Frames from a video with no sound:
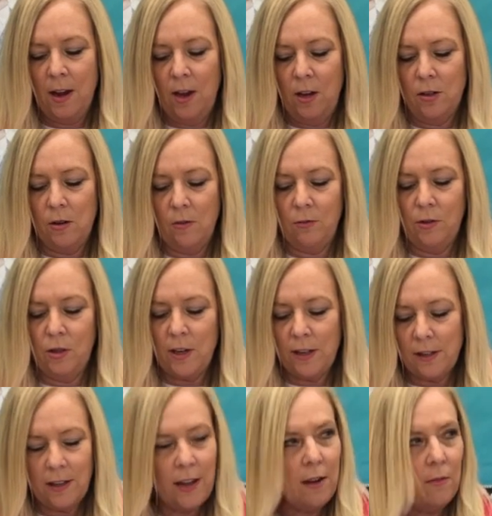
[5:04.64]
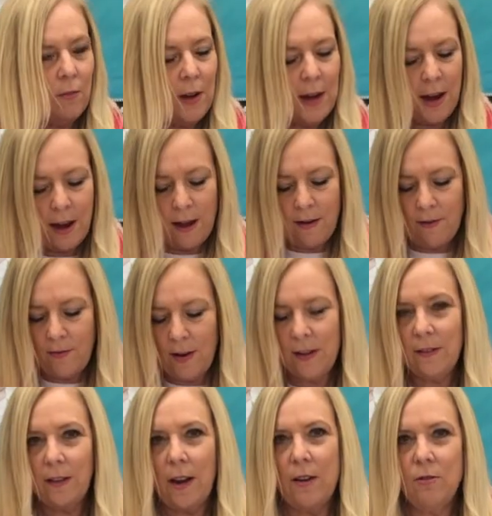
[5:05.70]
So just like we have a
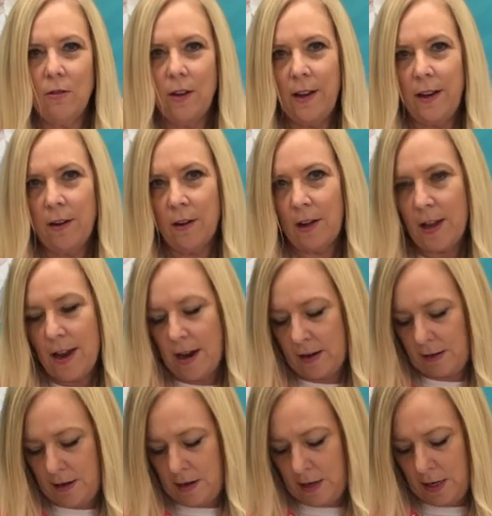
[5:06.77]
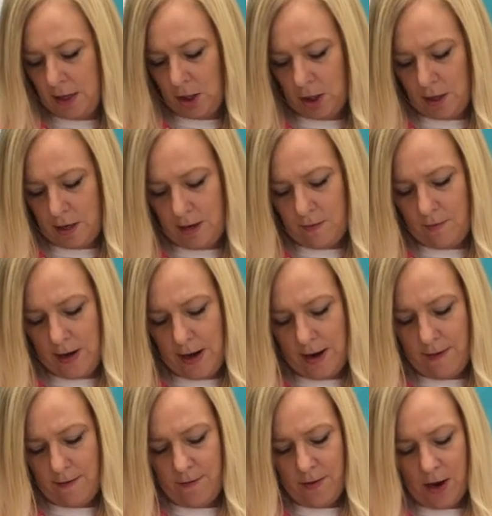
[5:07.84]
schedule in our class, and each day we
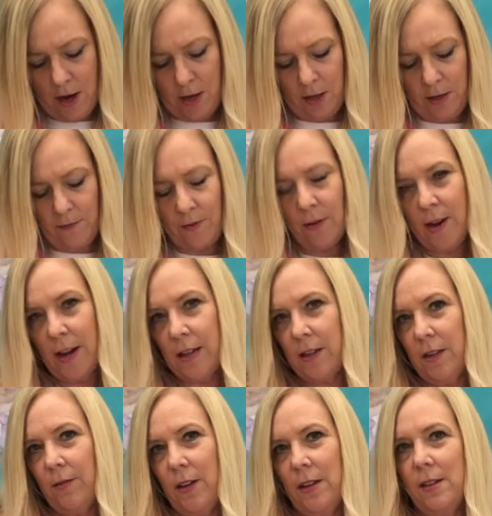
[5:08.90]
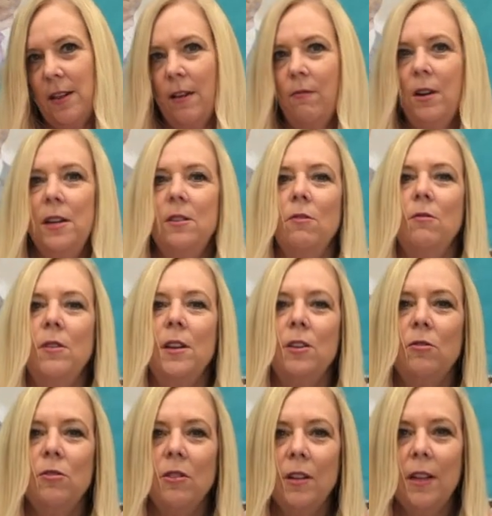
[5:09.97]
have different activities that we do, and
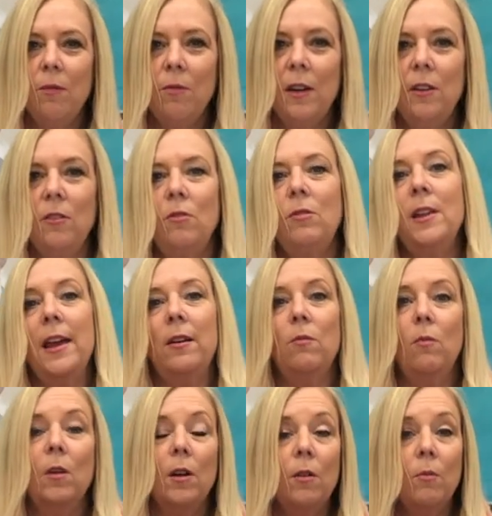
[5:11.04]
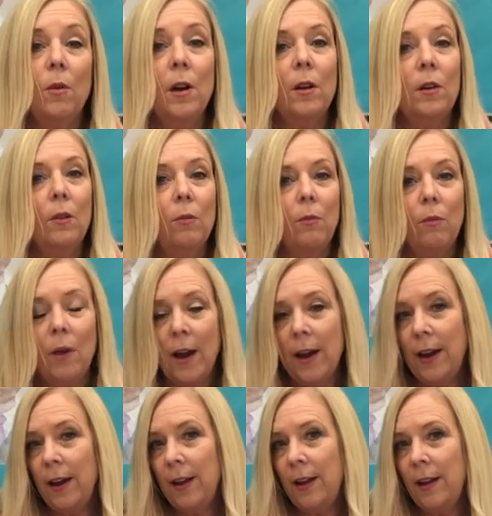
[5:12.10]
usually we do like word work,
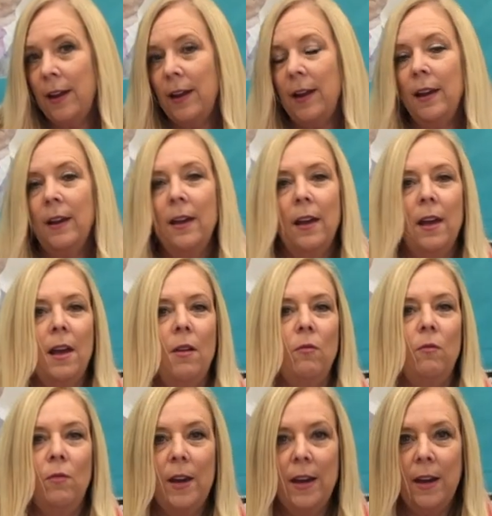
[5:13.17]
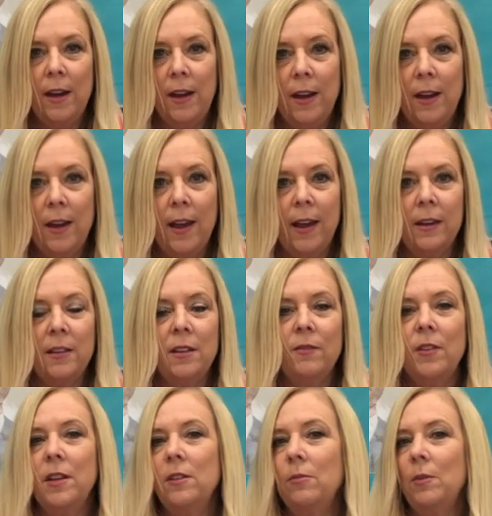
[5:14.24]
writing, reading
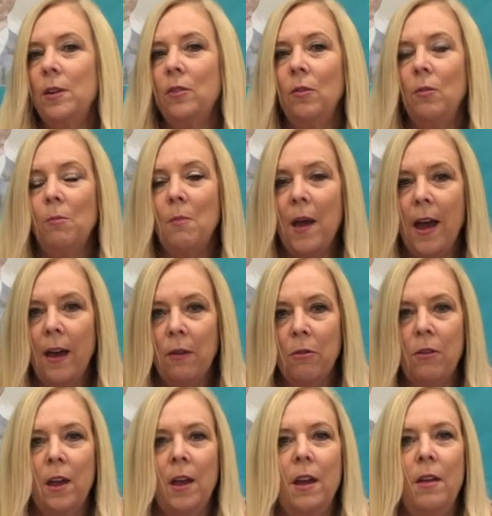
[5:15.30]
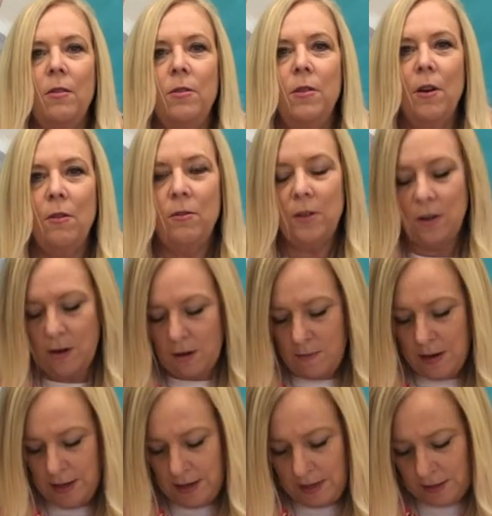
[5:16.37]
activities, we do math. Those are going to be
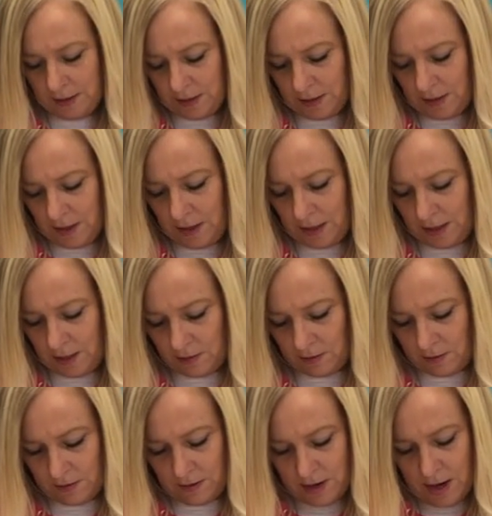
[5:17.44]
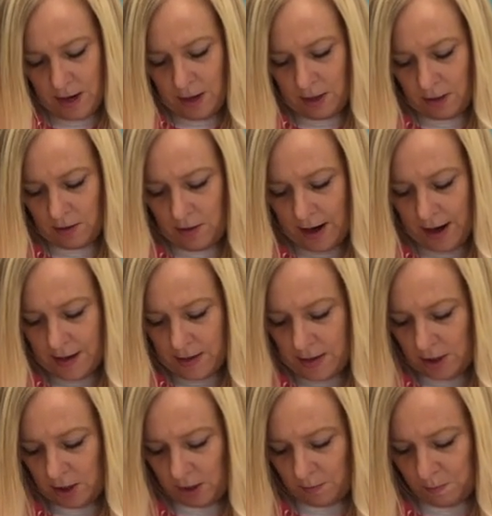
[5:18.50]
listed here. So on
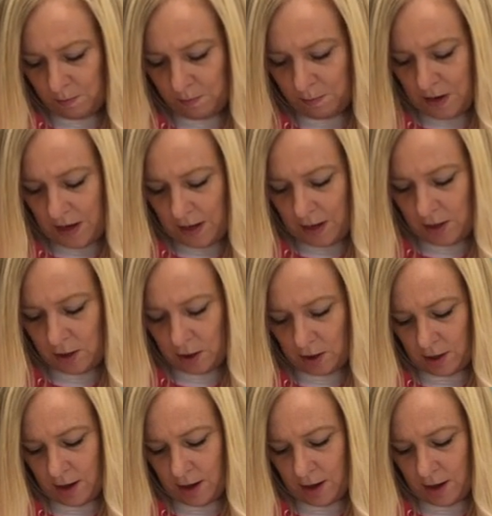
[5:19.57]
this page,